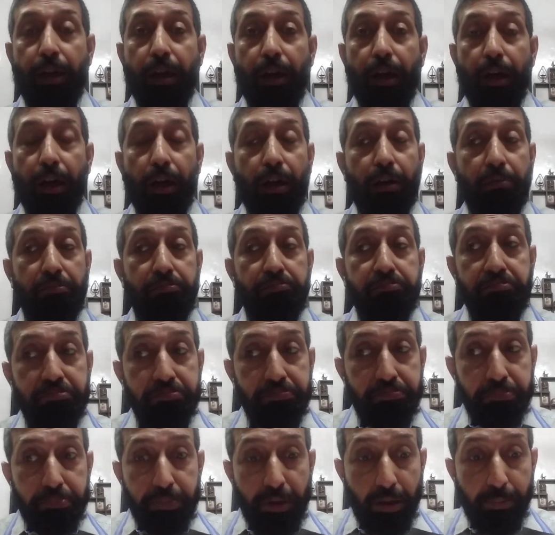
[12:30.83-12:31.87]

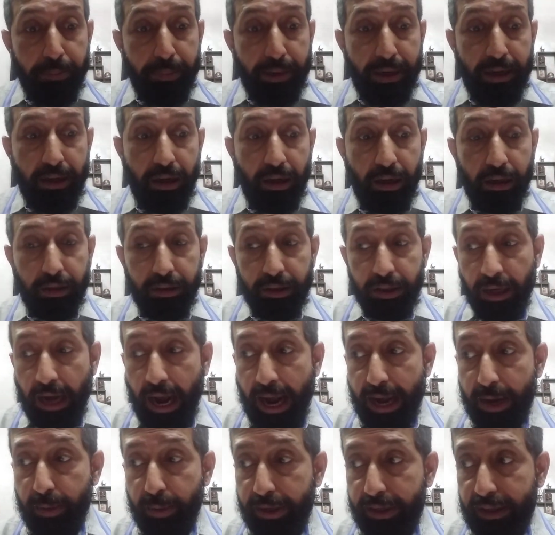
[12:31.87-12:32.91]
The
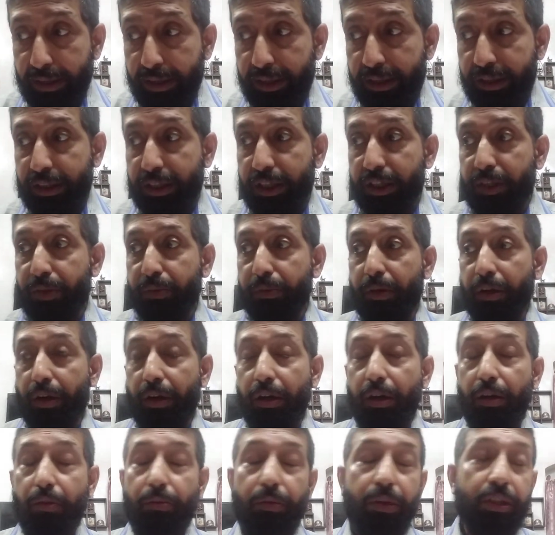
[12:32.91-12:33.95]
eyewitnesses
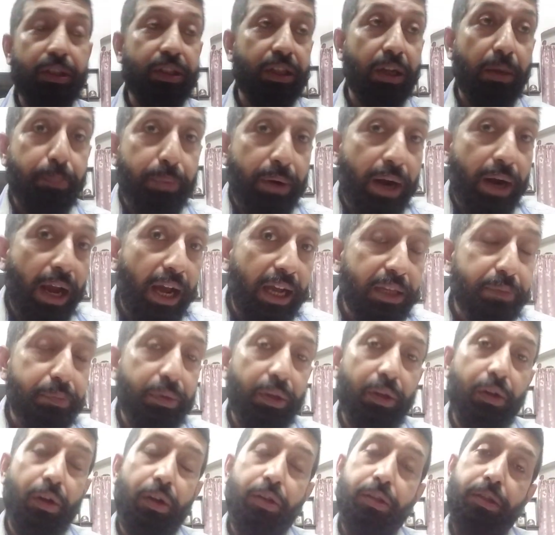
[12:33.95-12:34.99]
were surprised
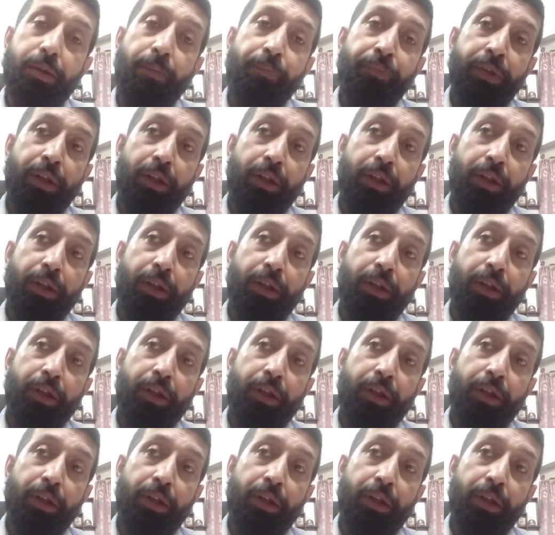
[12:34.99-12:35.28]
because